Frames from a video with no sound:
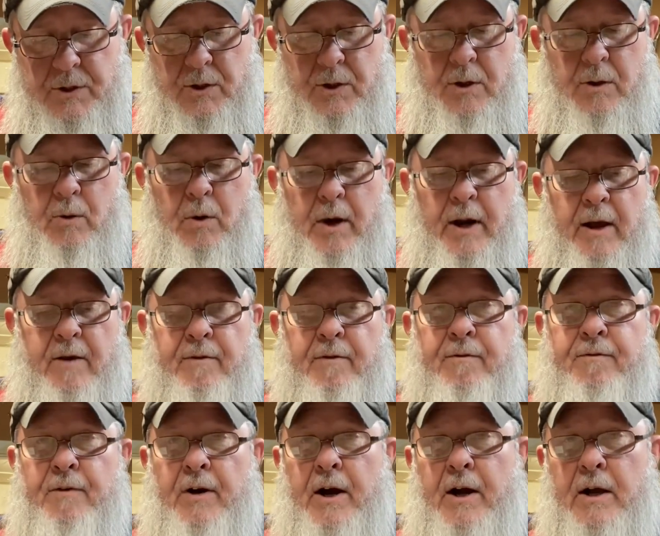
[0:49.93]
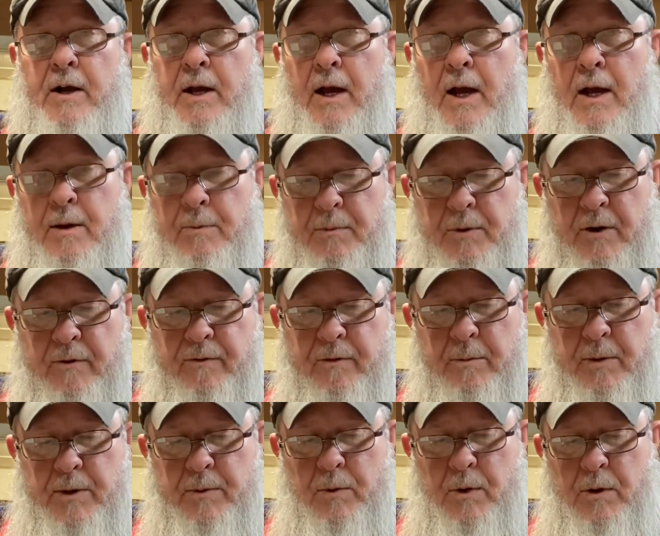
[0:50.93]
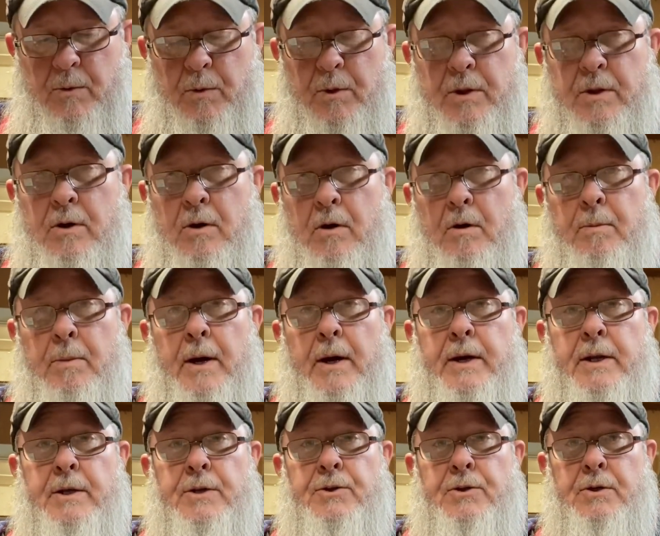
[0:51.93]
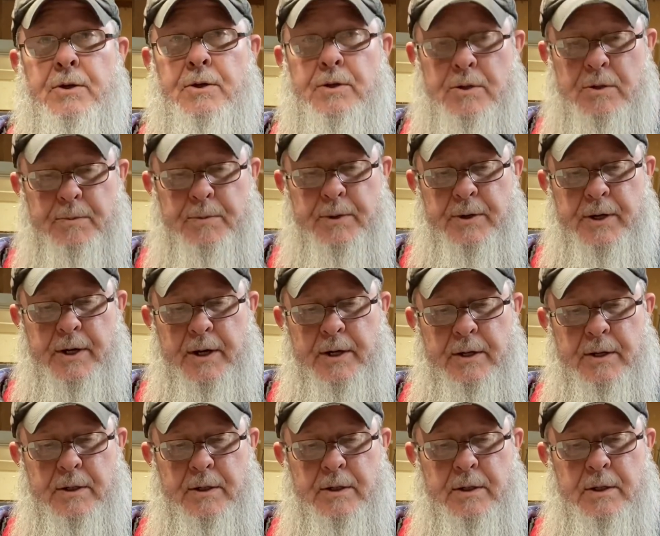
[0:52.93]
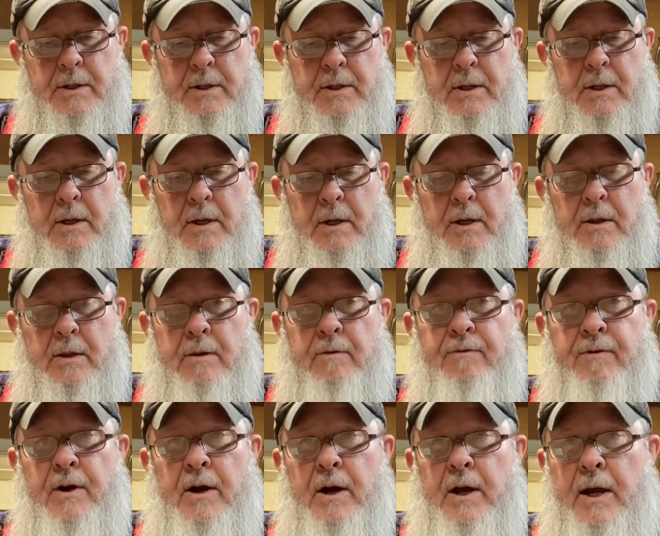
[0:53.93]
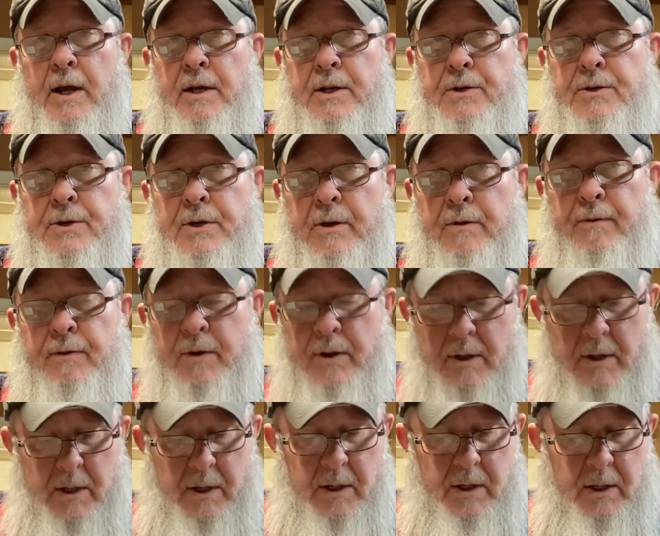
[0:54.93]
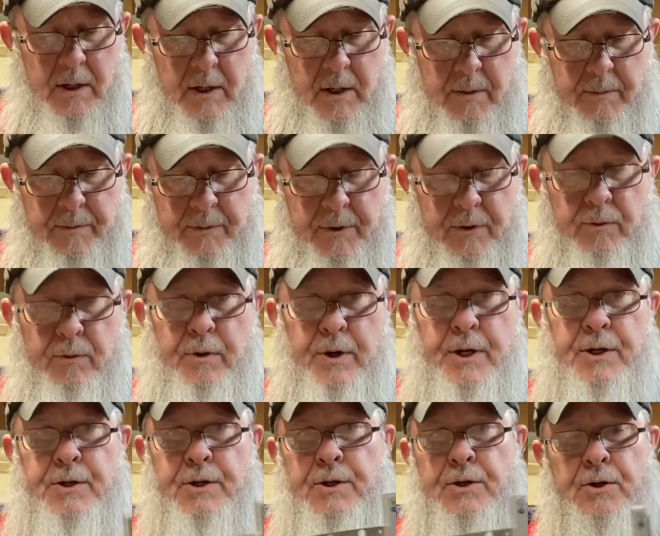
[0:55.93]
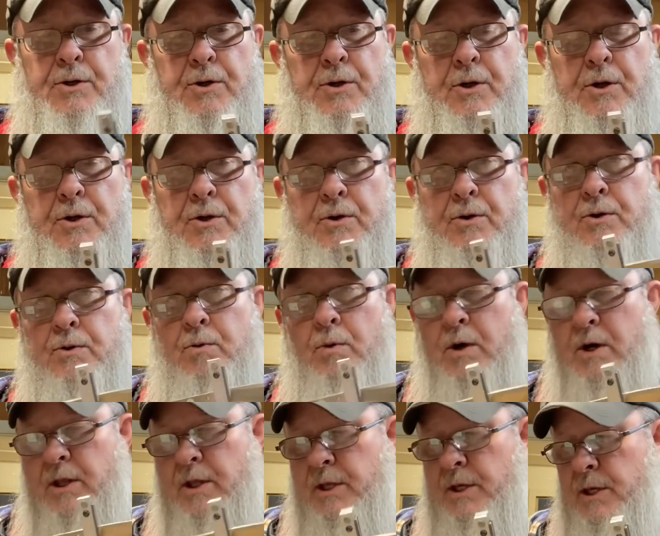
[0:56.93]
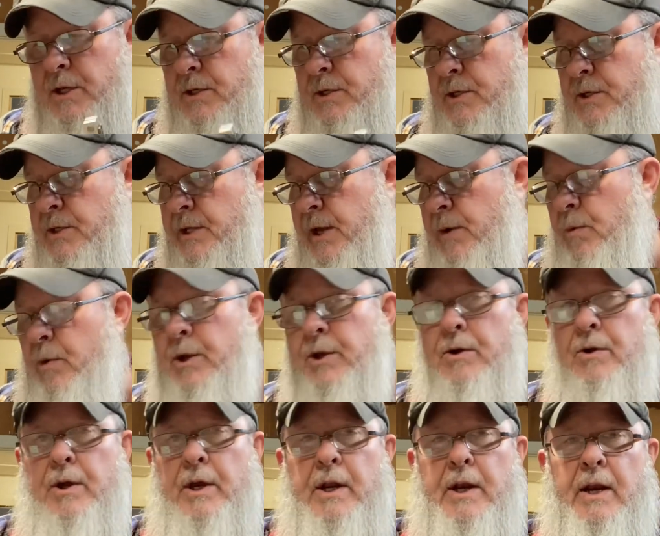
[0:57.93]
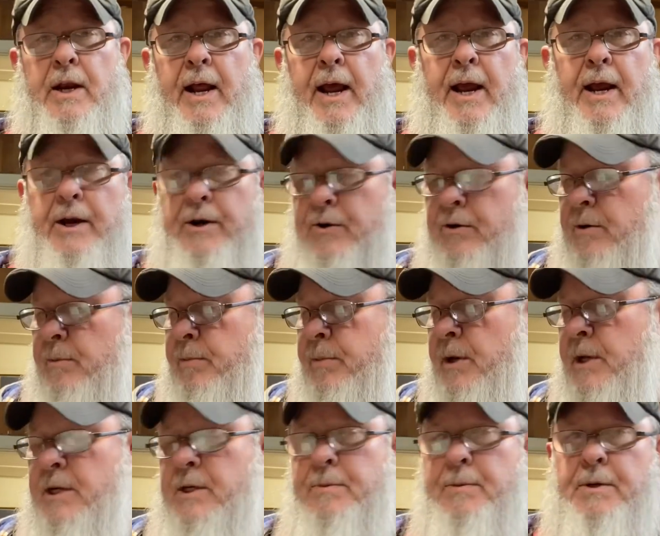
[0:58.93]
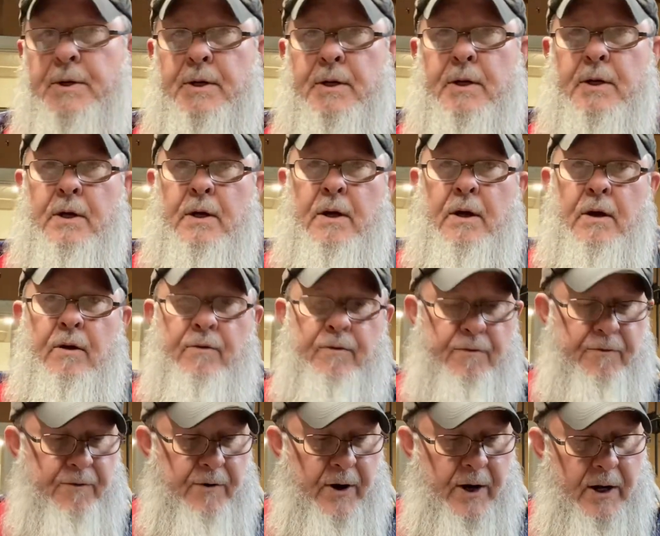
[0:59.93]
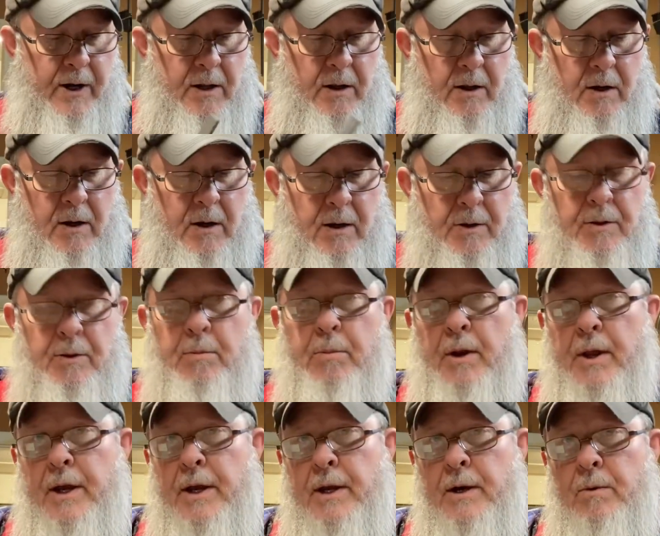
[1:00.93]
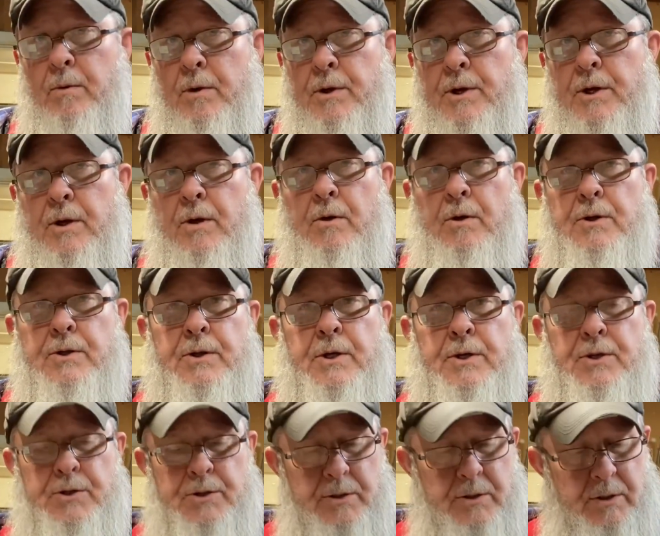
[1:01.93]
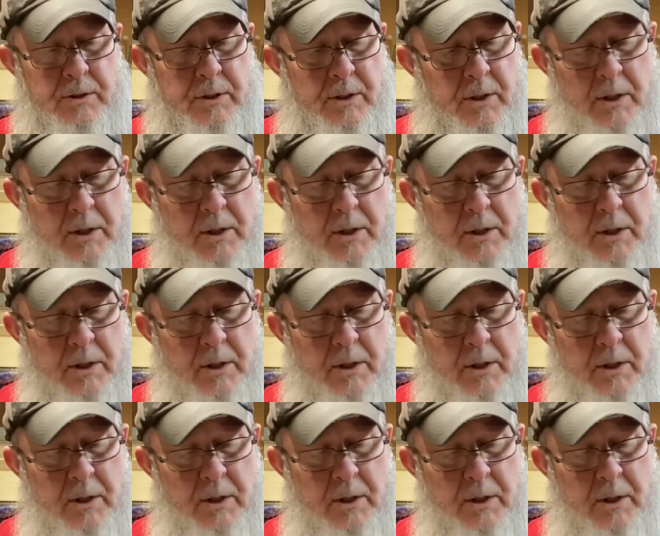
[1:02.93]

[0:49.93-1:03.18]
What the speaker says: going to want to have a file guide, preferably one with carbide inserts to protect the file guide itself. The reason you're going to use one of these is that way you get an accurate placement of the file on the blade when you go to set your